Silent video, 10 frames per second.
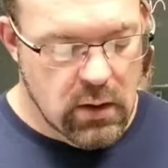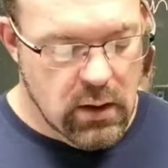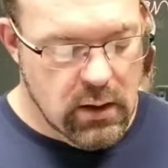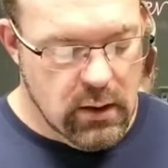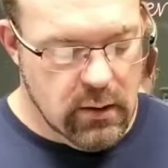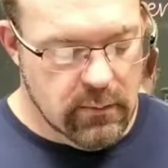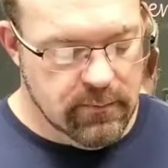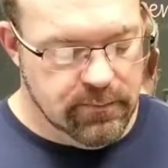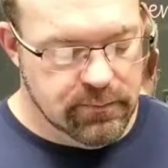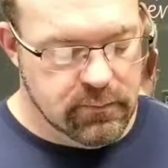
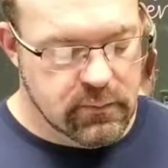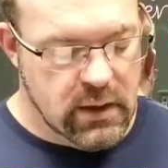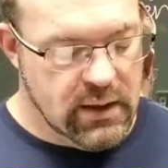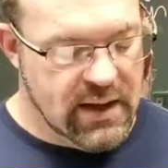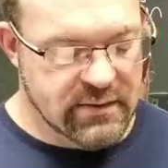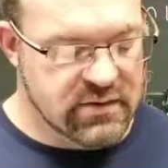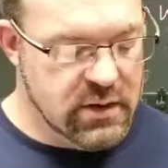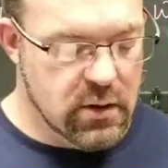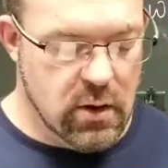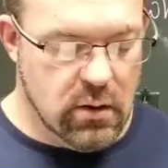And again,
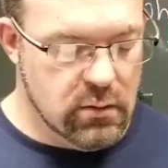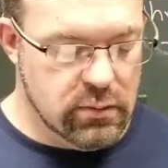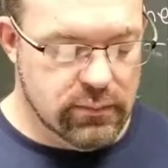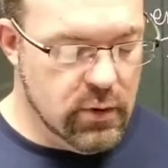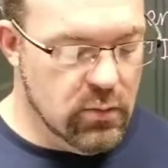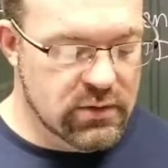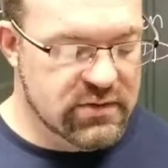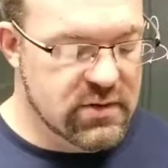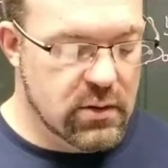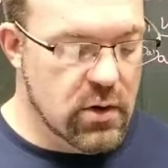
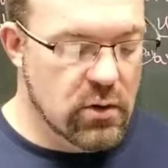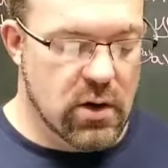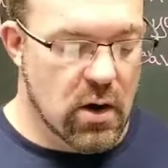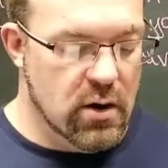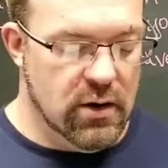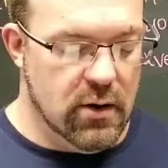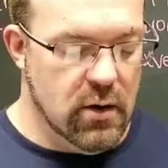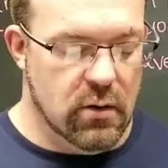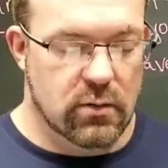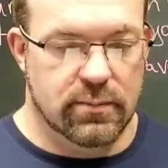almost zero
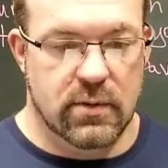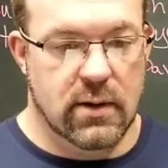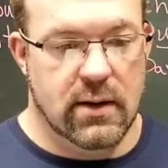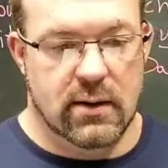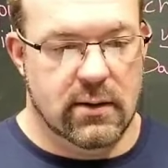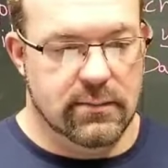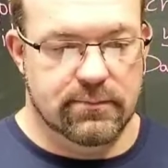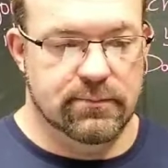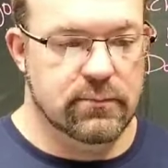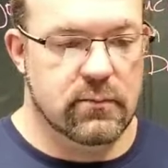cardio.
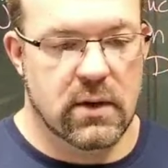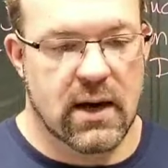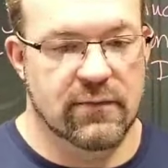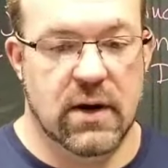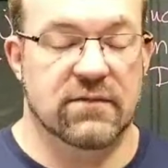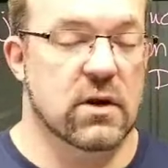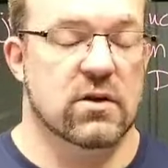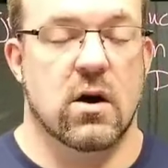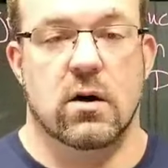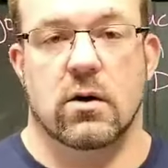I've done
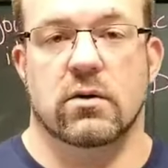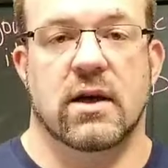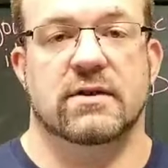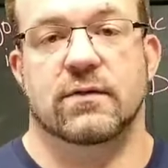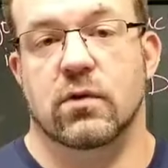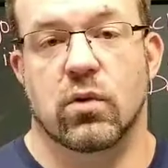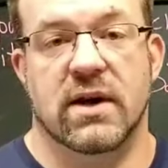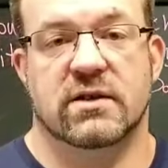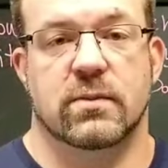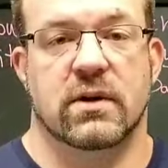cardio the last few
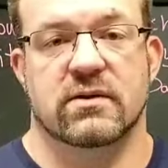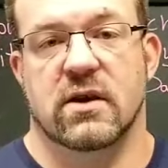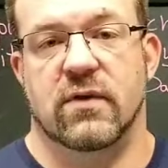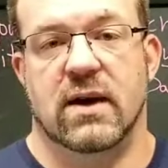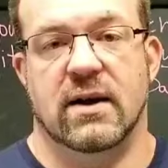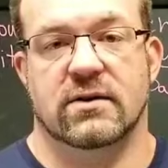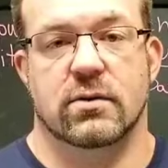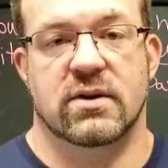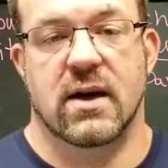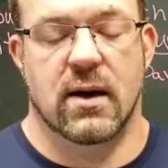weeks because I've had
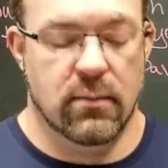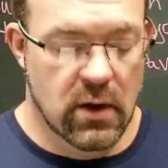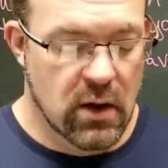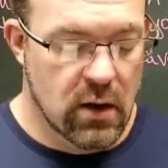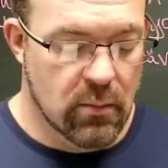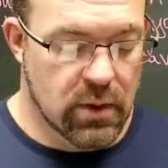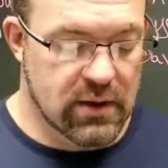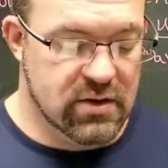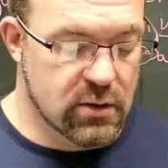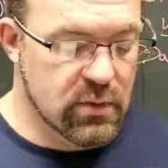extra time, but
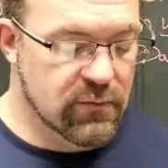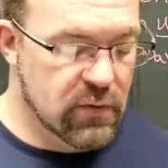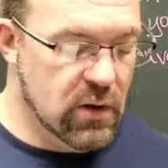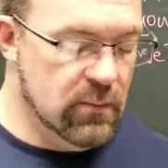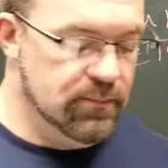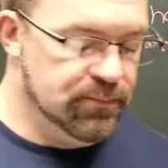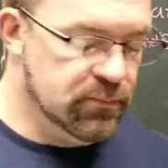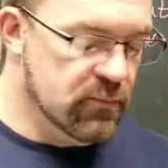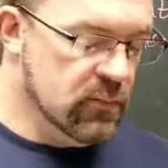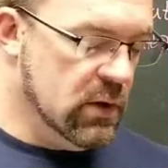it took me from,
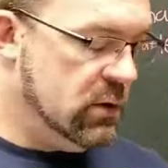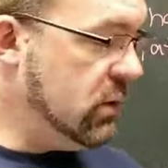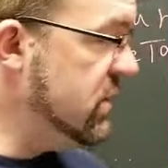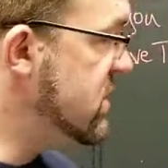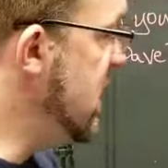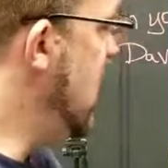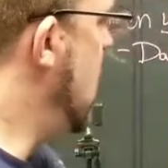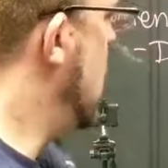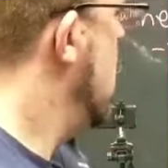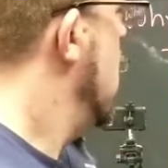you can see
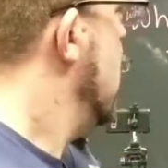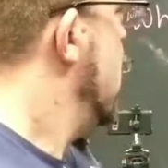here,